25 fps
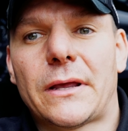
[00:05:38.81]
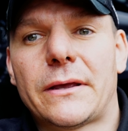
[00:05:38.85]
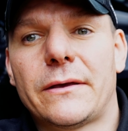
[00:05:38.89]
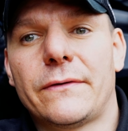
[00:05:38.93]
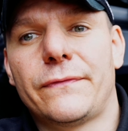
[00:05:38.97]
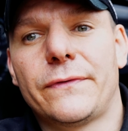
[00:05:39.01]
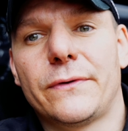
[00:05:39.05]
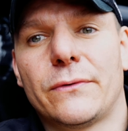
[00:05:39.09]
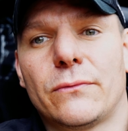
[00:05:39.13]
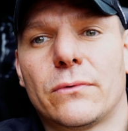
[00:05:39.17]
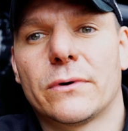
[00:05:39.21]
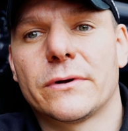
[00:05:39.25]

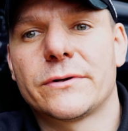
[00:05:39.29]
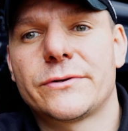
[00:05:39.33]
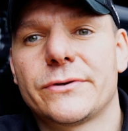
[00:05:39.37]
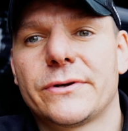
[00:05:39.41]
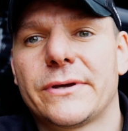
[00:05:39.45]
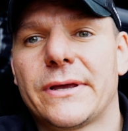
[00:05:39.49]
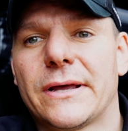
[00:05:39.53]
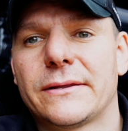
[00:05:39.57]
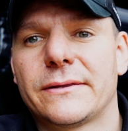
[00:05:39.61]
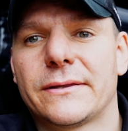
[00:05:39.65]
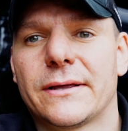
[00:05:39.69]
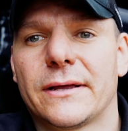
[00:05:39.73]
if you want to
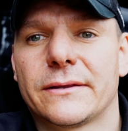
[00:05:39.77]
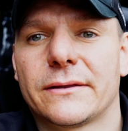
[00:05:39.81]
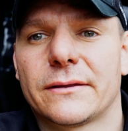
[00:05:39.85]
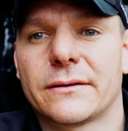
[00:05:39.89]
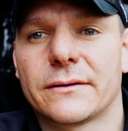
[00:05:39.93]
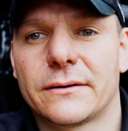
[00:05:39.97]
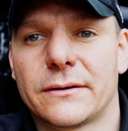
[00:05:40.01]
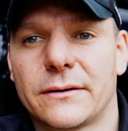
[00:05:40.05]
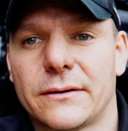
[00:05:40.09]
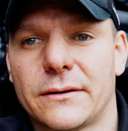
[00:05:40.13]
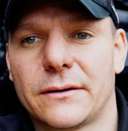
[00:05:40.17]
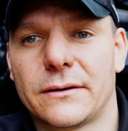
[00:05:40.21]
get that
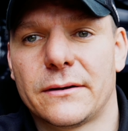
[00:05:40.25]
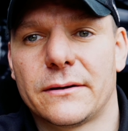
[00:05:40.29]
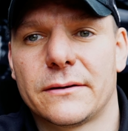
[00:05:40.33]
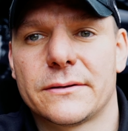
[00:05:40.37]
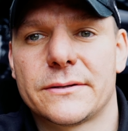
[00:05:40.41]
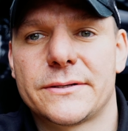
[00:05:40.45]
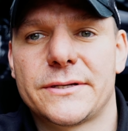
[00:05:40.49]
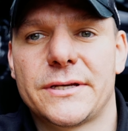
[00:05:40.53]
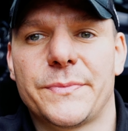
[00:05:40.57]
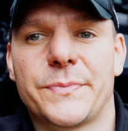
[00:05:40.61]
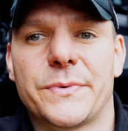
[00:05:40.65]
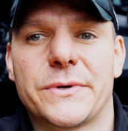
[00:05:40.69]

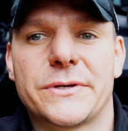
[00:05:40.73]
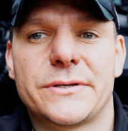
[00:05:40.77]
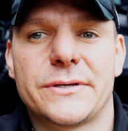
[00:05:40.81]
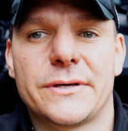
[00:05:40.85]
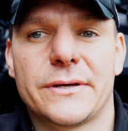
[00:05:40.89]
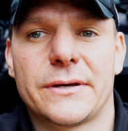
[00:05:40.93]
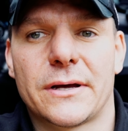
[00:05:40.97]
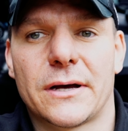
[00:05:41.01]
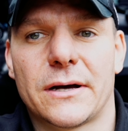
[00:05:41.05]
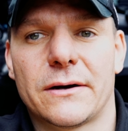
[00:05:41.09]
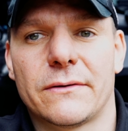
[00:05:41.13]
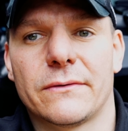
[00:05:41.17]

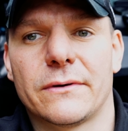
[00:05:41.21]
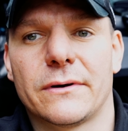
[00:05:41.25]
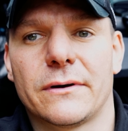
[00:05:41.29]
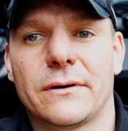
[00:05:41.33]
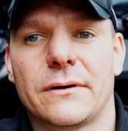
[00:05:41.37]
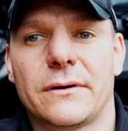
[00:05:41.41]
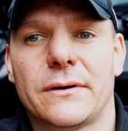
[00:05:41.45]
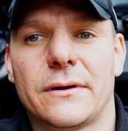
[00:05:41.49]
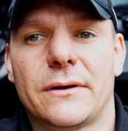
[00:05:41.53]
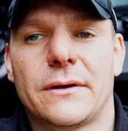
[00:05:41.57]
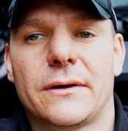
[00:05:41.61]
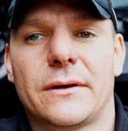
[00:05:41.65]
CPC cover,